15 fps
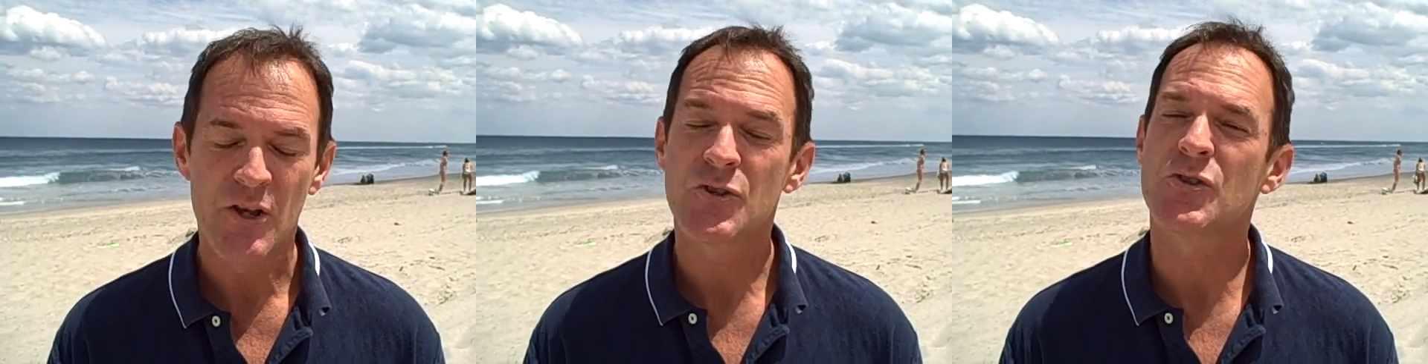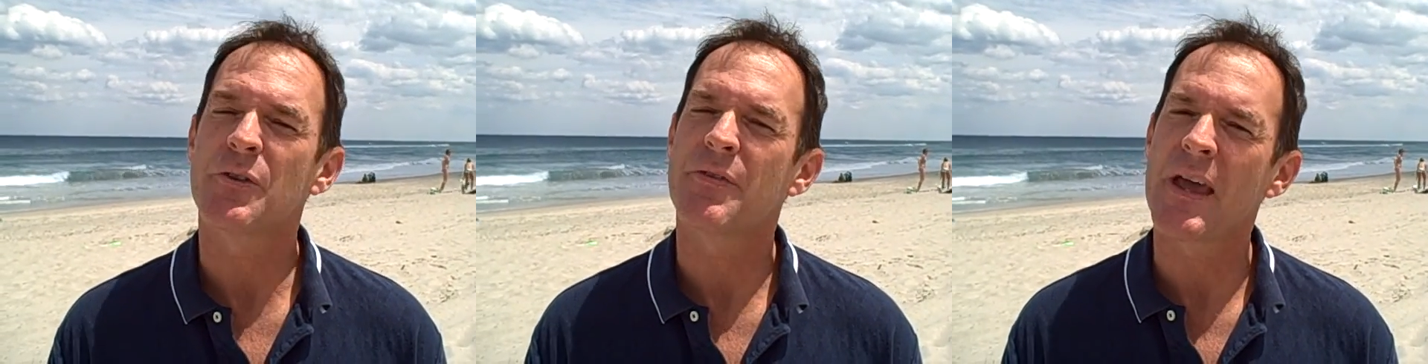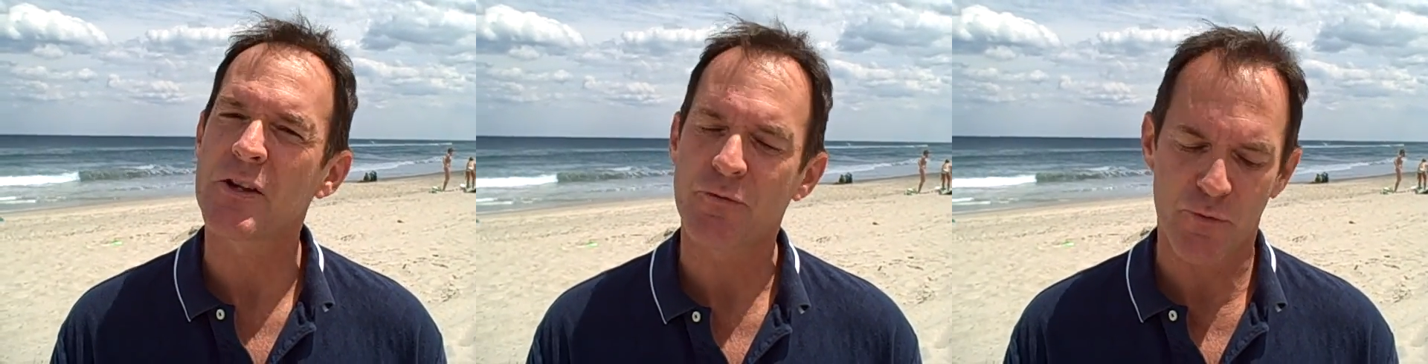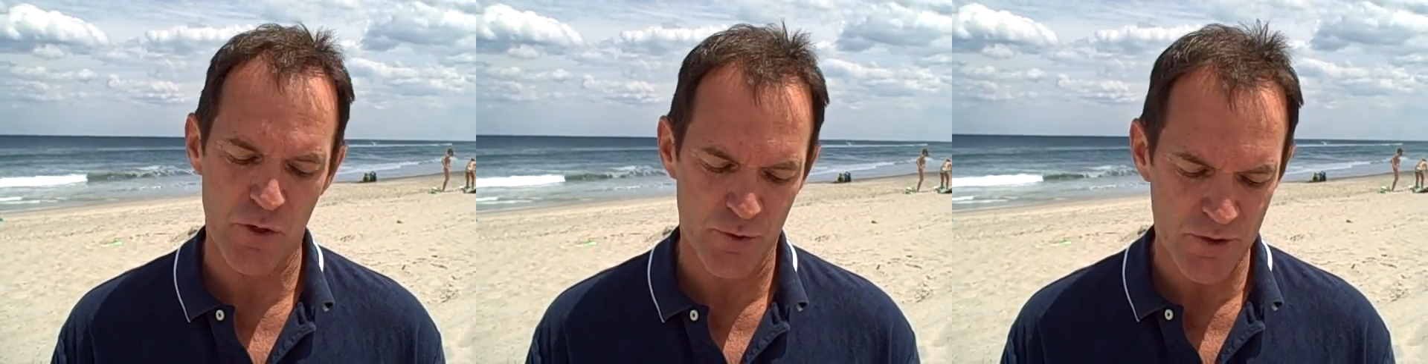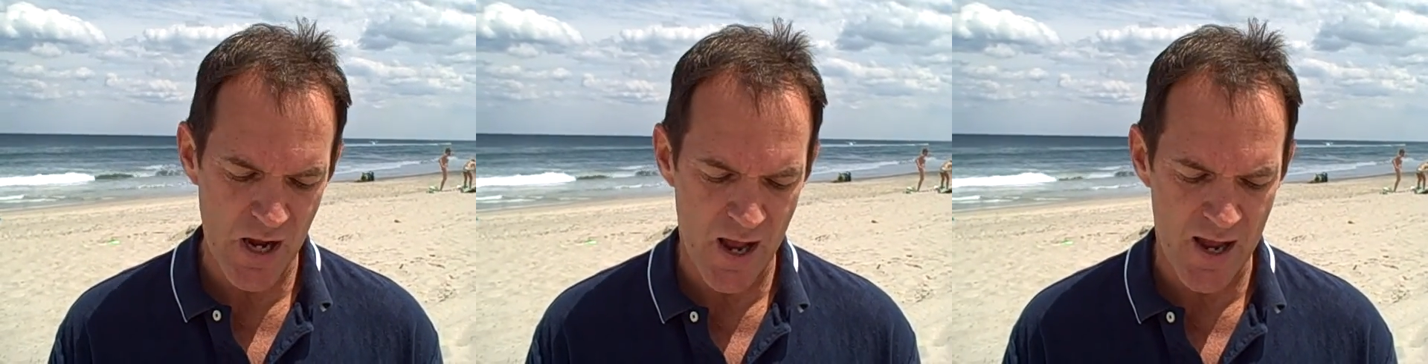So thanks for
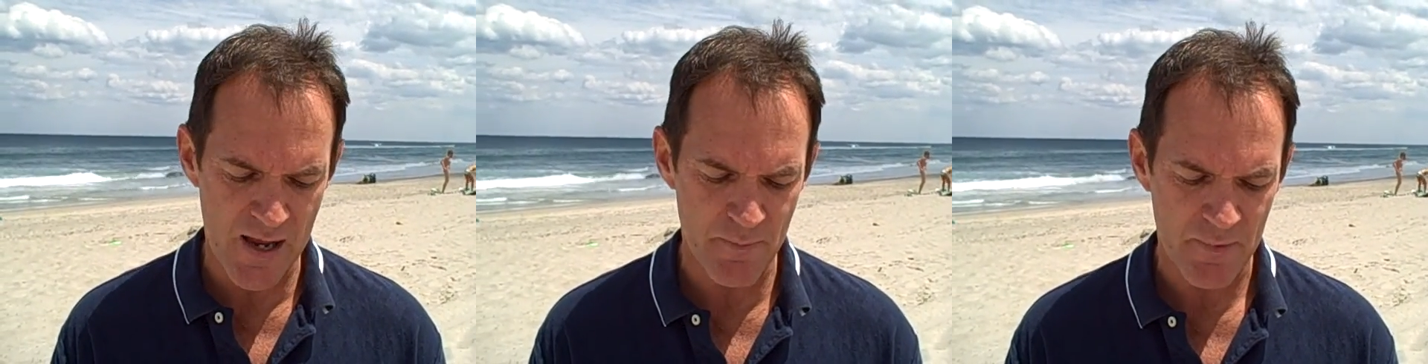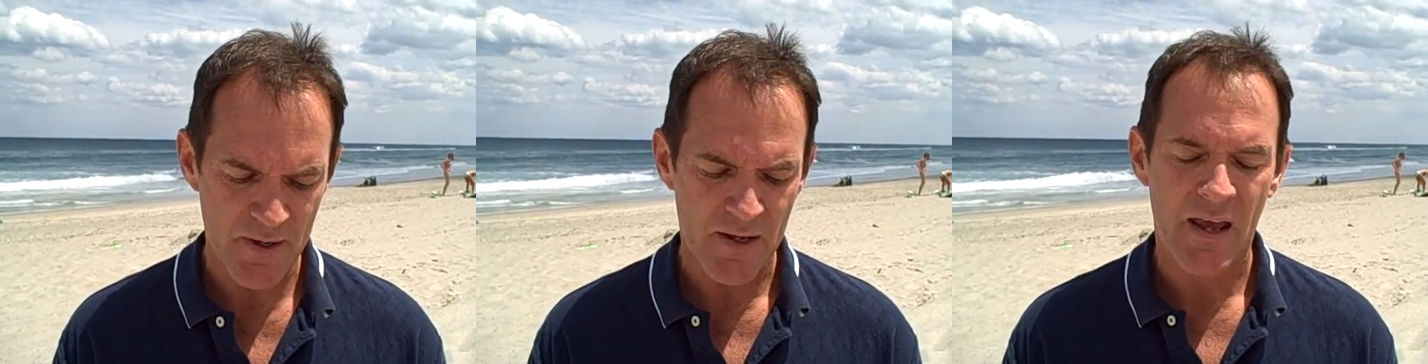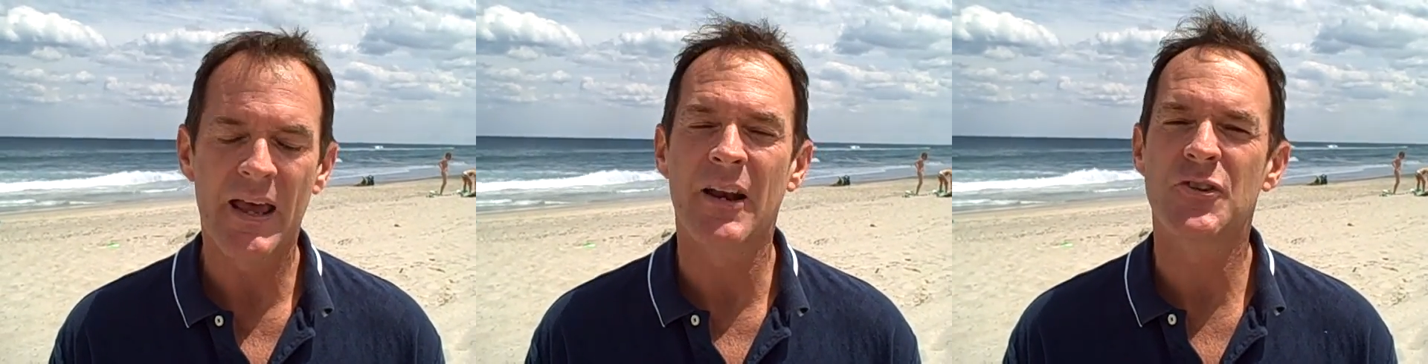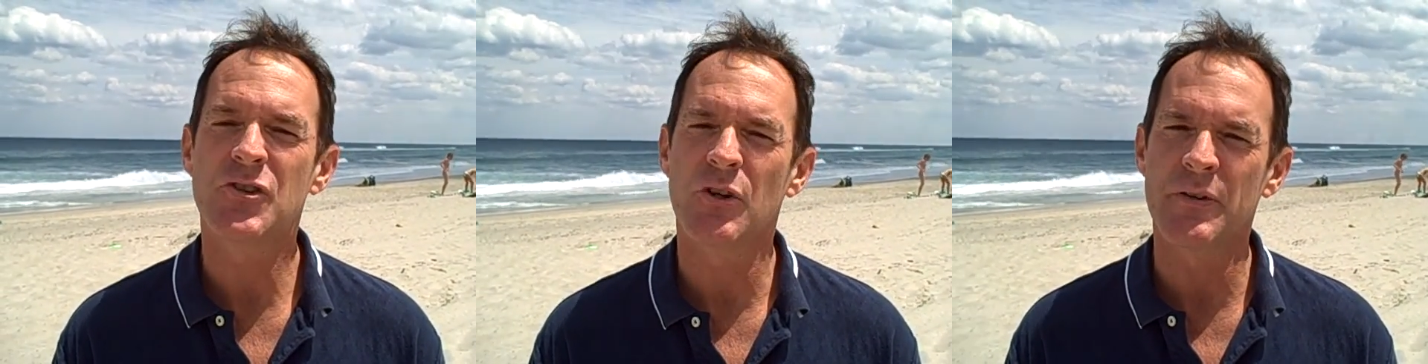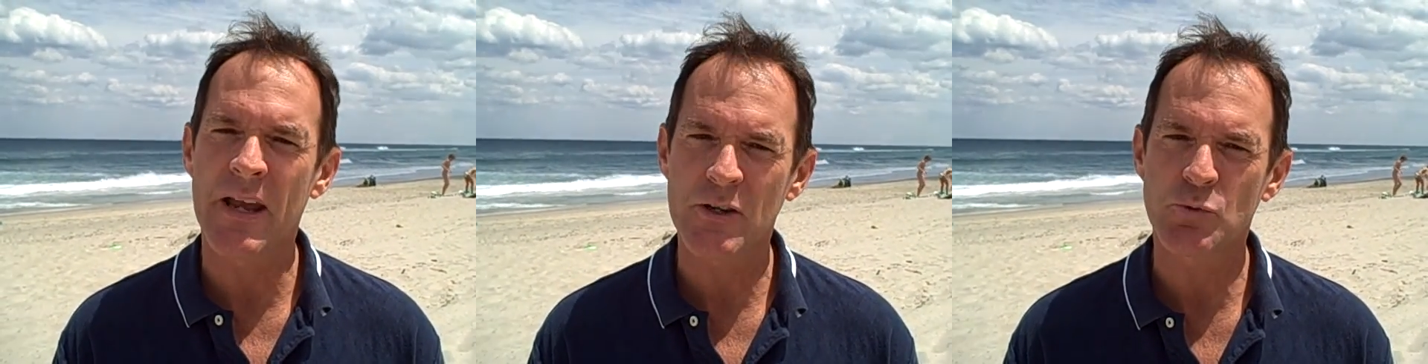your time. And
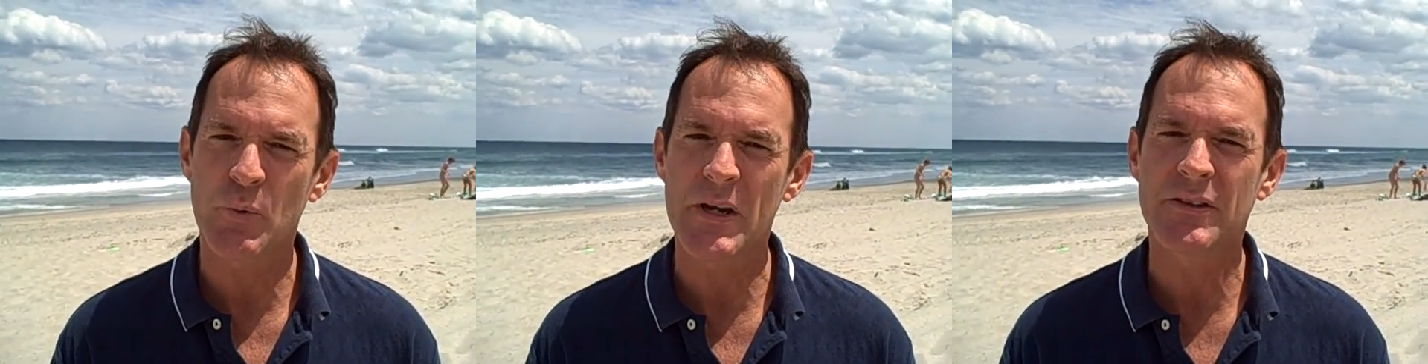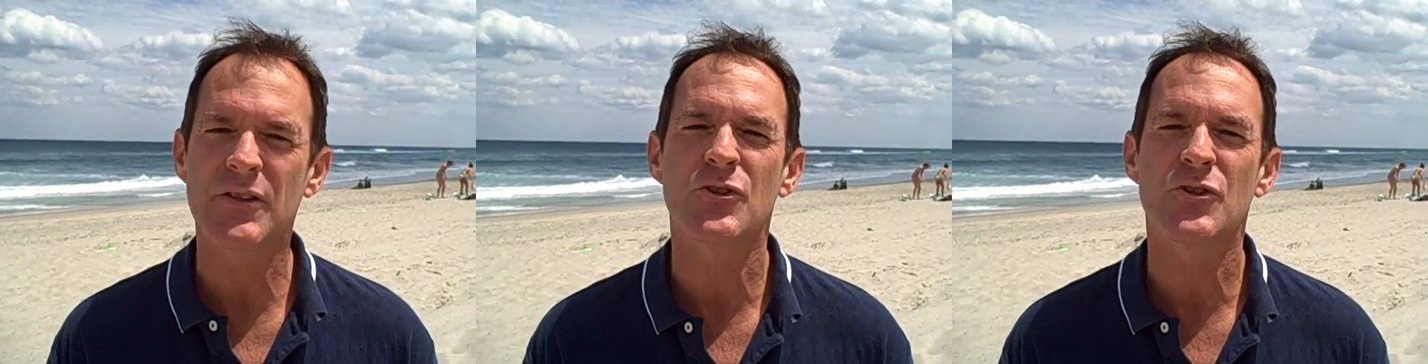until next week,